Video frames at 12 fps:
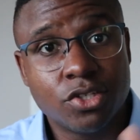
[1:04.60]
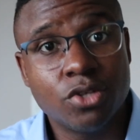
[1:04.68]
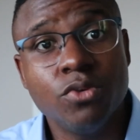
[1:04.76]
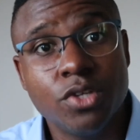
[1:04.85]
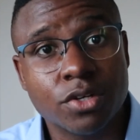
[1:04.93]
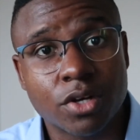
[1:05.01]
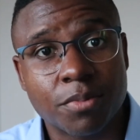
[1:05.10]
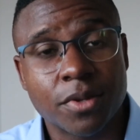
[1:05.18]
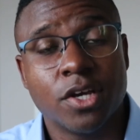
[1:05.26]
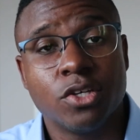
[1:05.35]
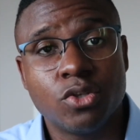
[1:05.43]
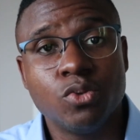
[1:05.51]
to Europe
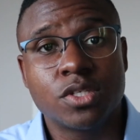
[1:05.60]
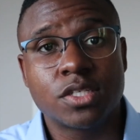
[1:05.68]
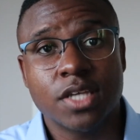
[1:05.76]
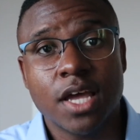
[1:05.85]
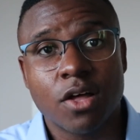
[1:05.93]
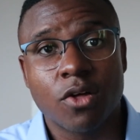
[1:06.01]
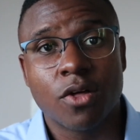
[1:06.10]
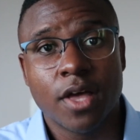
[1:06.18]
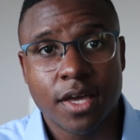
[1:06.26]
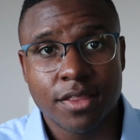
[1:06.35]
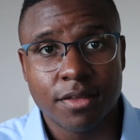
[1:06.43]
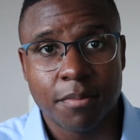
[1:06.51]
to sell
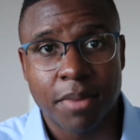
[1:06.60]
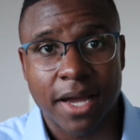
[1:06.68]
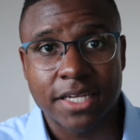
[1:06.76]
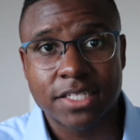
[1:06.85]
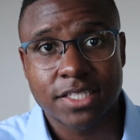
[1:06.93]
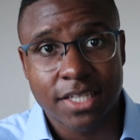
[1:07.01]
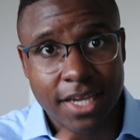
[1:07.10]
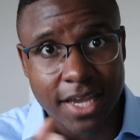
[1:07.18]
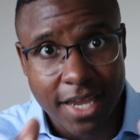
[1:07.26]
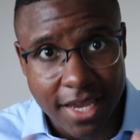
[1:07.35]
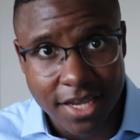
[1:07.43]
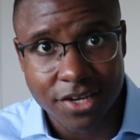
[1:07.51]
the bikes
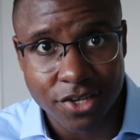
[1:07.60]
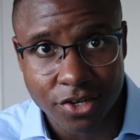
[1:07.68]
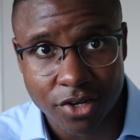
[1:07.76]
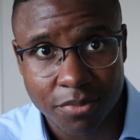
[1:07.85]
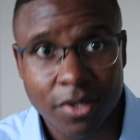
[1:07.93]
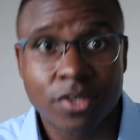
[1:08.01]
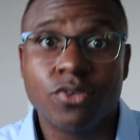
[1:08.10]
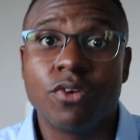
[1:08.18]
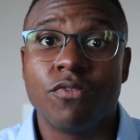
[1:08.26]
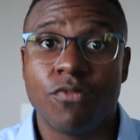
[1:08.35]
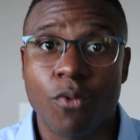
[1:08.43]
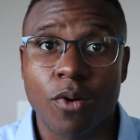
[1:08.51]
in Europe to
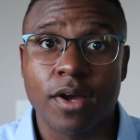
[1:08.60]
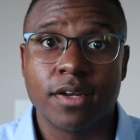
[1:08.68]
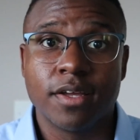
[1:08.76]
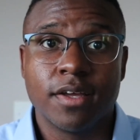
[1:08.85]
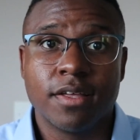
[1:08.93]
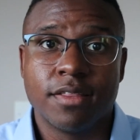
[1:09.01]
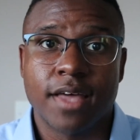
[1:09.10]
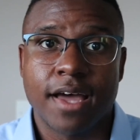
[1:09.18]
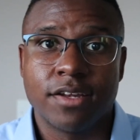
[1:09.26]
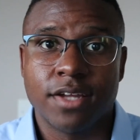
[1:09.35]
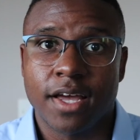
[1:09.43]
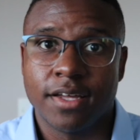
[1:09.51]
avoid
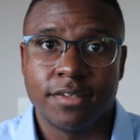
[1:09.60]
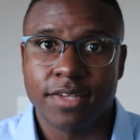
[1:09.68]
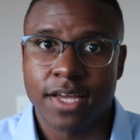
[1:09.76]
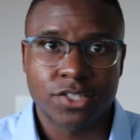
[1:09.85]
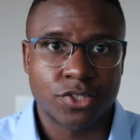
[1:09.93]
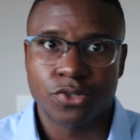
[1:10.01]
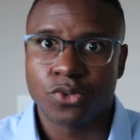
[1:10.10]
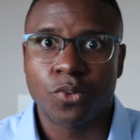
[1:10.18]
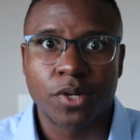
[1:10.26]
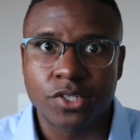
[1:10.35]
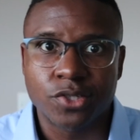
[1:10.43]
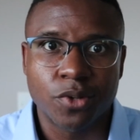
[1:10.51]
that extra
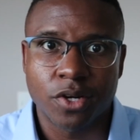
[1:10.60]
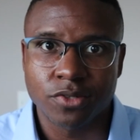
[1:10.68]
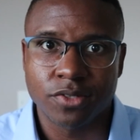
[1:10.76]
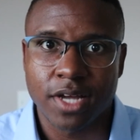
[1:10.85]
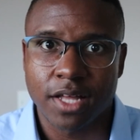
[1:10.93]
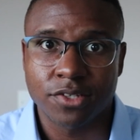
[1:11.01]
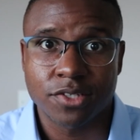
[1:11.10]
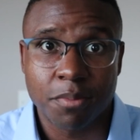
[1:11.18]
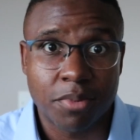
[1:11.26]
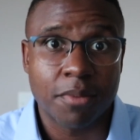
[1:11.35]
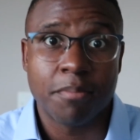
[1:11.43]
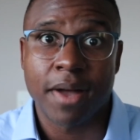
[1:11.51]
$2,200
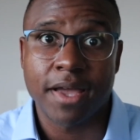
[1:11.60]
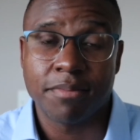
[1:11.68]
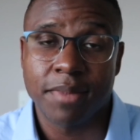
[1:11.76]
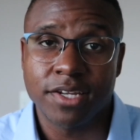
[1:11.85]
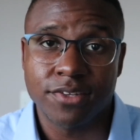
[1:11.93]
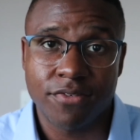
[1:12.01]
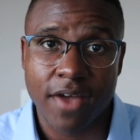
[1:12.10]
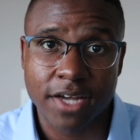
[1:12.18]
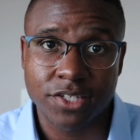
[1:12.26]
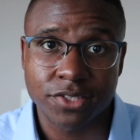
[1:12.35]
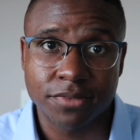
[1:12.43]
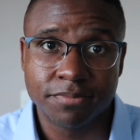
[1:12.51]
per bike
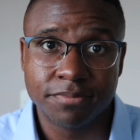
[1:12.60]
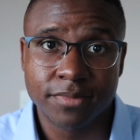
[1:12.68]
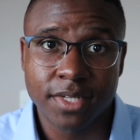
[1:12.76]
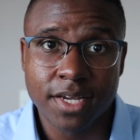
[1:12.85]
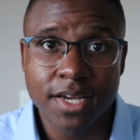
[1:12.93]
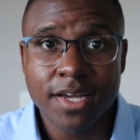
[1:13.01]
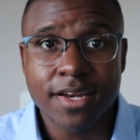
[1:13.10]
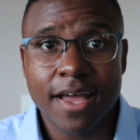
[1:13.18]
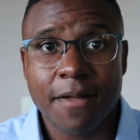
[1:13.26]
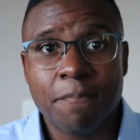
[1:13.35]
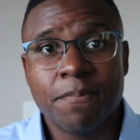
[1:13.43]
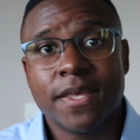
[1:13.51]
manufactured.
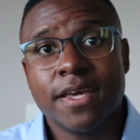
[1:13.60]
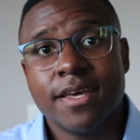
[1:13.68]
Now,